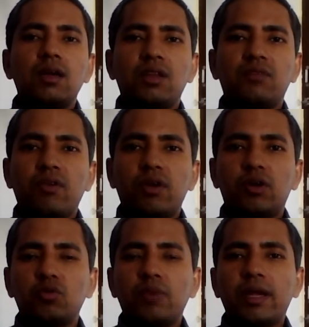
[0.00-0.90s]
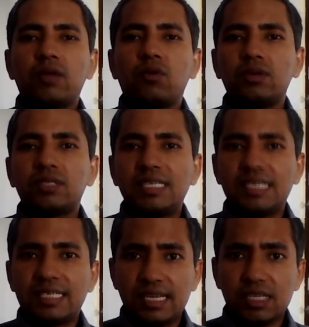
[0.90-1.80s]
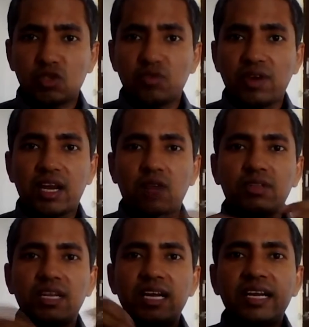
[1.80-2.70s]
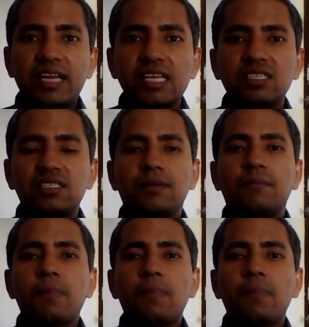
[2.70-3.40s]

referred to by courts these days to find out the intention